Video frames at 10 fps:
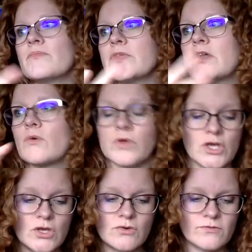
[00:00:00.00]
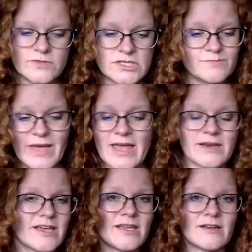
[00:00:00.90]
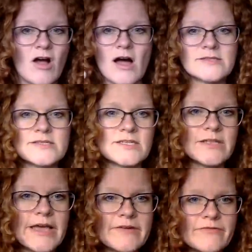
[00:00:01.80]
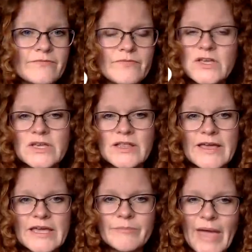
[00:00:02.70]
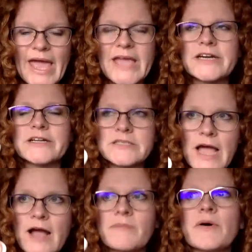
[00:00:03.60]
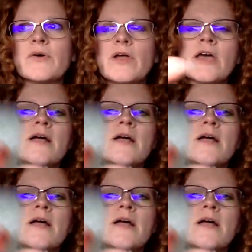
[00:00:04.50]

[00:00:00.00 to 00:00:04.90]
You know, you've just been in constant, like feeling like in pain and attack mode,